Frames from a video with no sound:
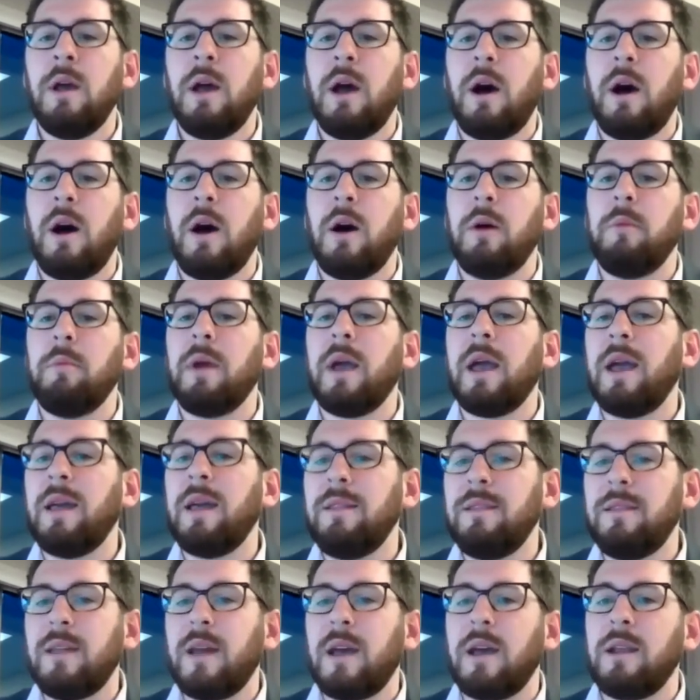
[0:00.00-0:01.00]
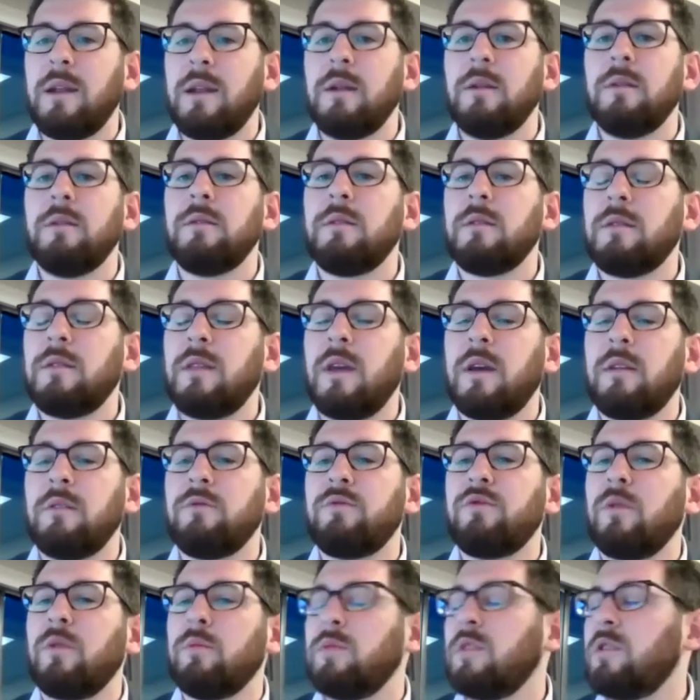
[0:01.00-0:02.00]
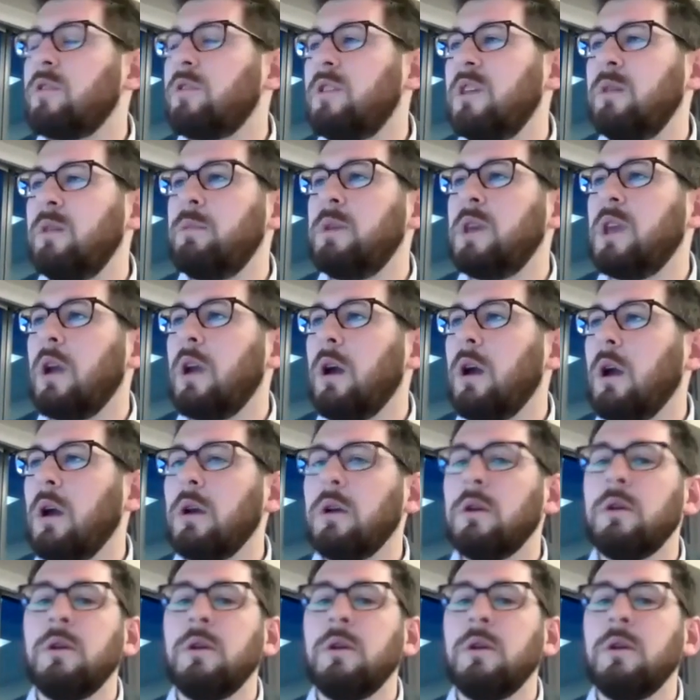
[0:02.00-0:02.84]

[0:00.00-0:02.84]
and then from the CBR.